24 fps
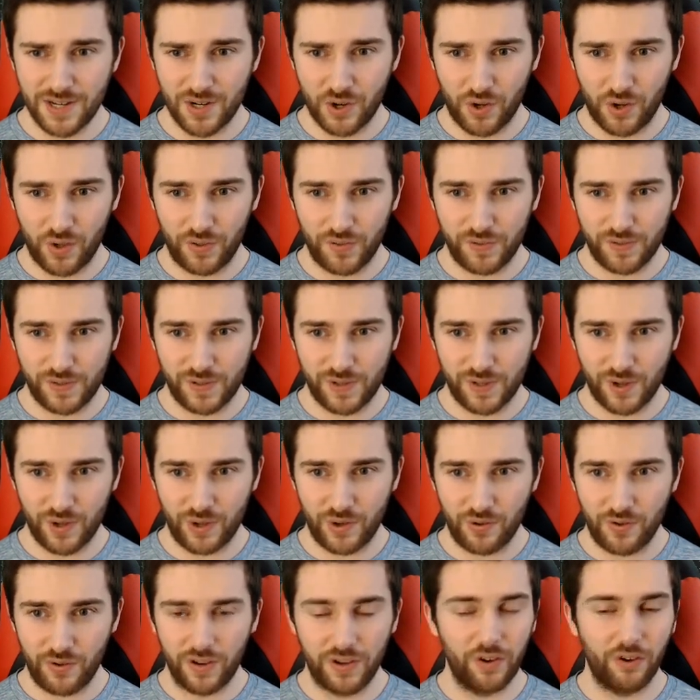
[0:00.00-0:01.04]
Hot
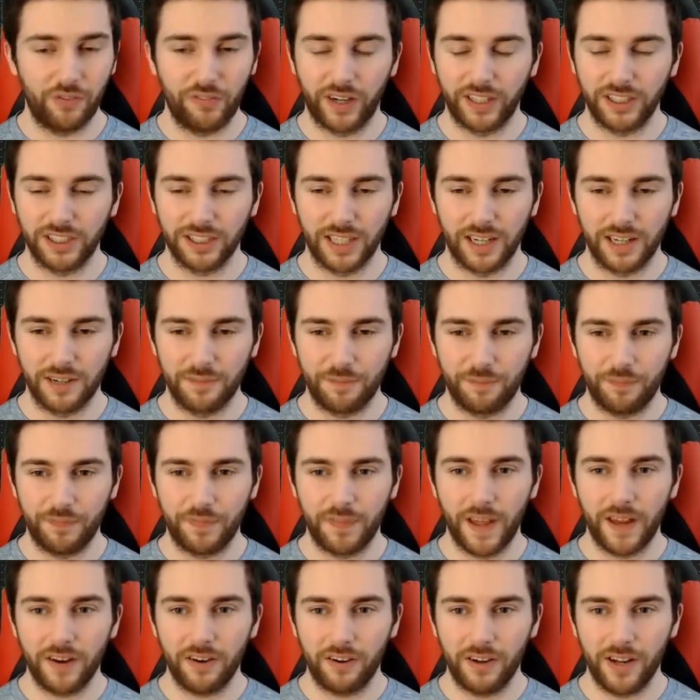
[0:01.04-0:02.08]
Zone... Uh, not Range Extender.
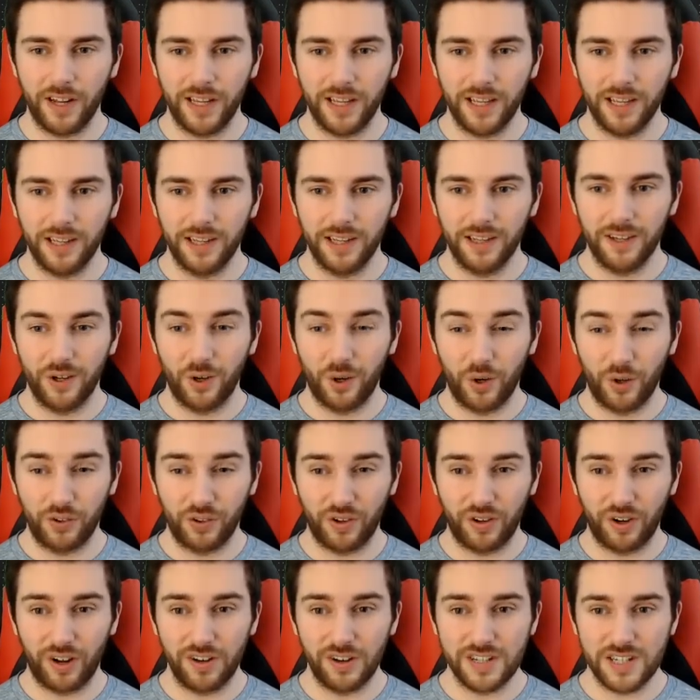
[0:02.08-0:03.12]
Deadeye, Hot
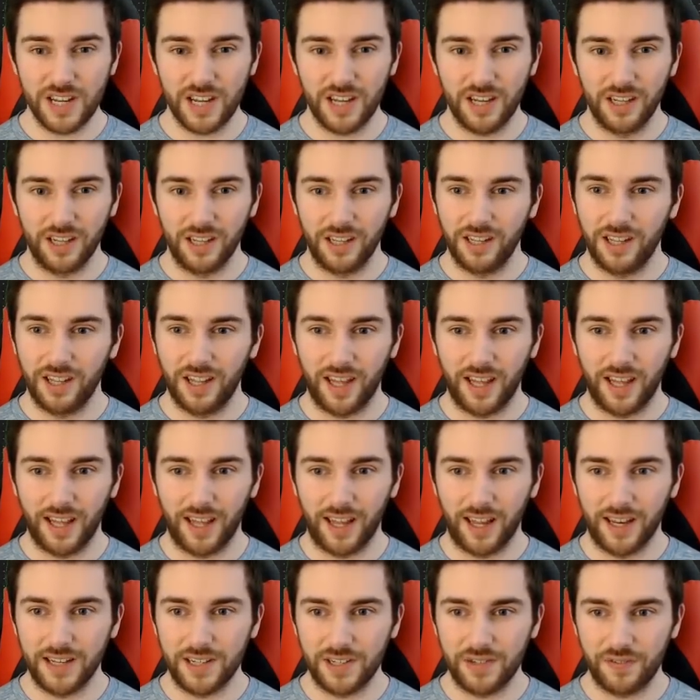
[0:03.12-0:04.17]
Zone Hunter,
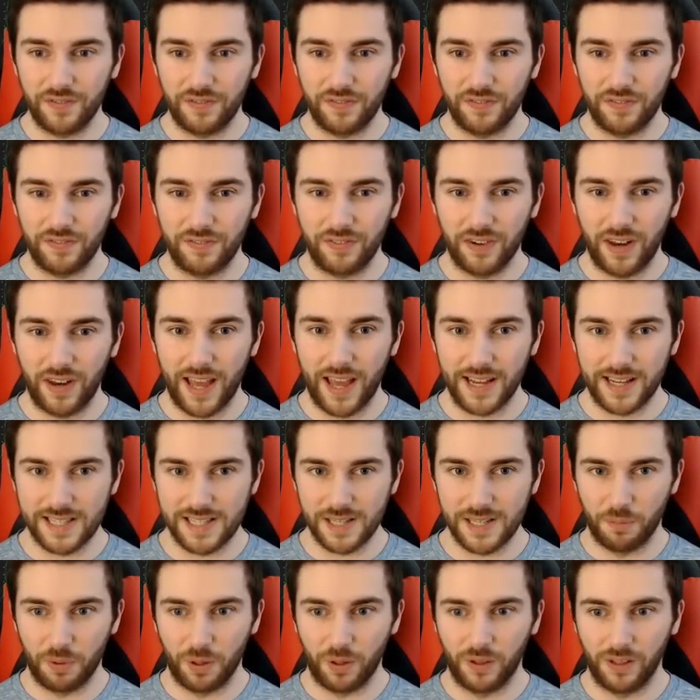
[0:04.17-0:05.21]
and
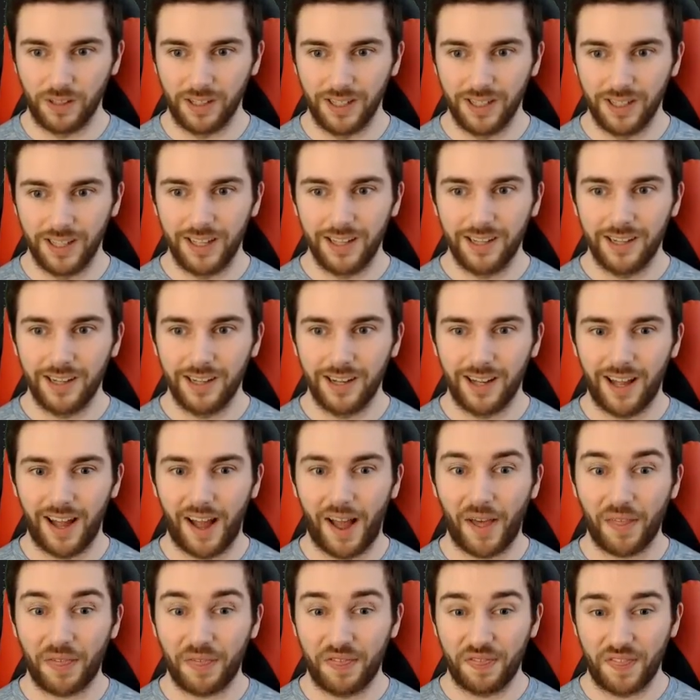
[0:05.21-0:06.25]
Flexible,
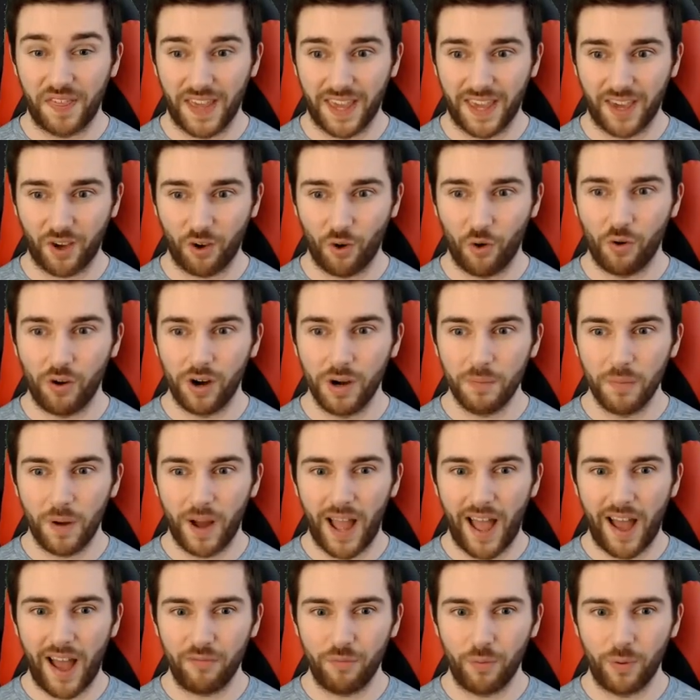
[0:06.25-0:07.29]
I think. Or he
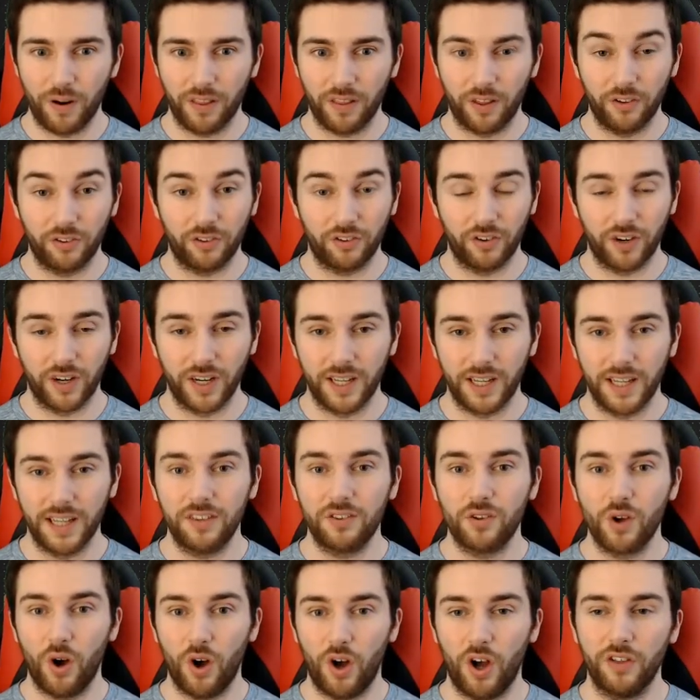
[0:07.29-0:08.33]
might have one of those three. He's
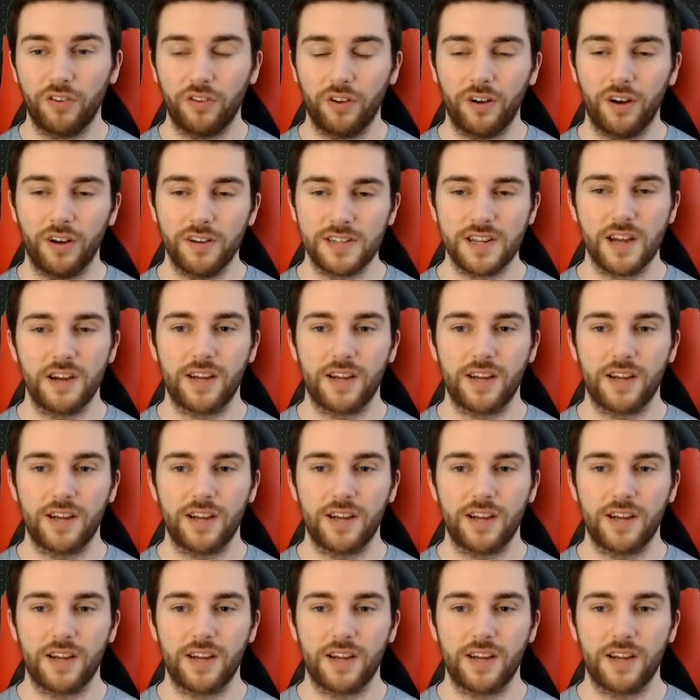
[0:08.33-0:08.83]
got Hot Zone Hunter.